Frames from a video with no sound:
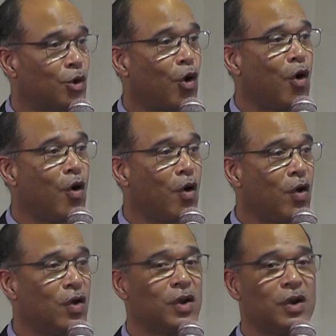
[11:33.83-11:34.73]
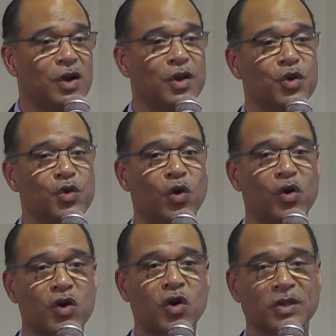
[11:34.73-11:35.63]
all
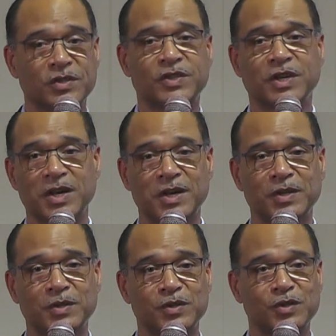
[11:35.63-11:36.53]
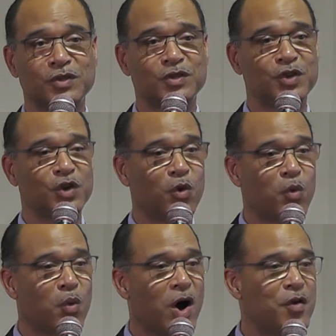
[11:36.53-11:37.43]
your concerns, your
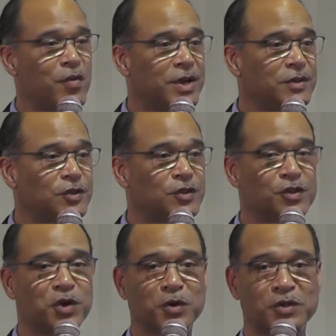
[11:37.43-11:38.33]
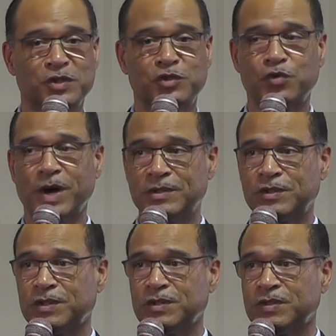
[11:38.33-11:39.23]
worries, your
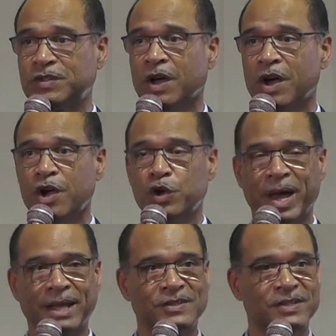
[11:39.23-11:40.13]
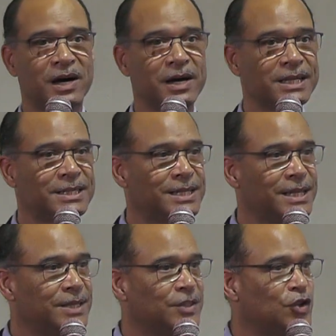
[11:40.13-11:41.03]
stresses, your
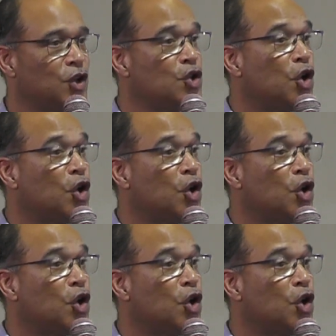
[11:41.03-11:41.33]
anxieties, your